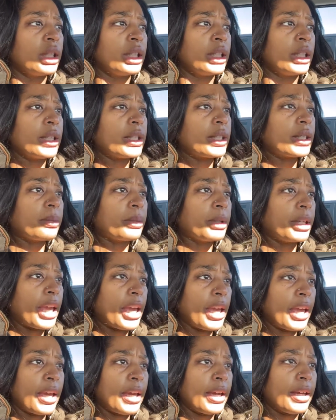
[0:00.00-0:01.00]
get some
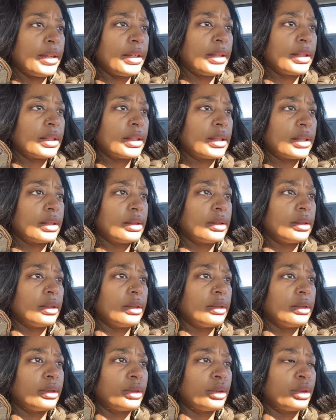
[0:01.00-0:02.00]
gas,
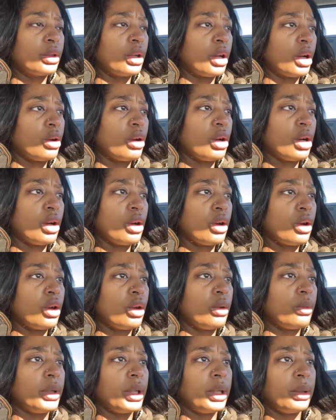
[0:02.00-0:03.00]
go
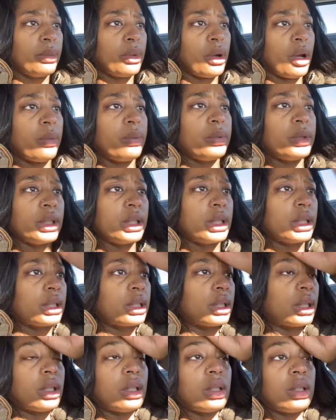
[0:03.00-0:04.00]
home and probably
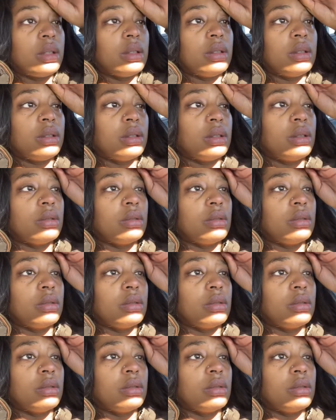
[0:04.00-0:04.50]
just like